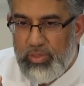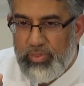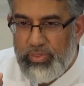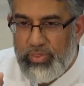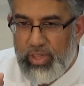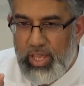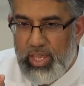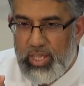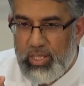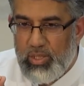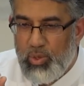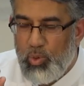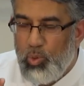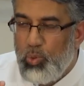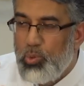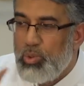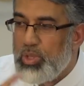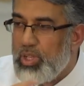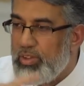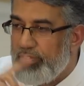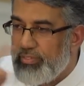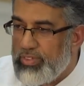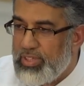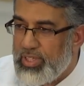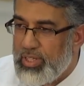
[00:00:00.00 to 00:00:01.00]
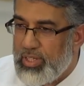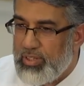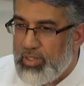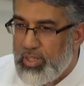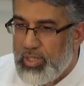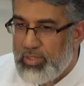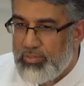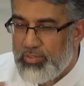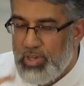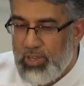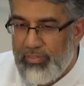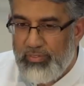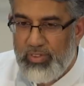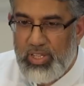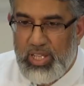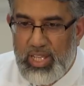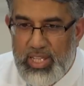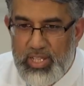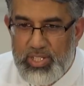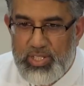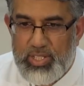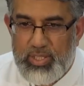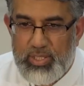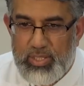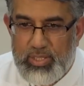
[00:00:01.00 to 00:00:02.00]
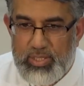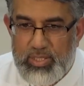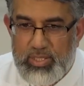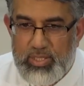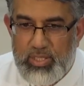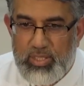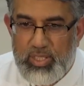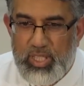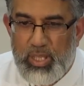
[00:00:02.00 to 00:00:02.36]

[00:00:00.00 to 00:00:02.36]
that all of the revelations,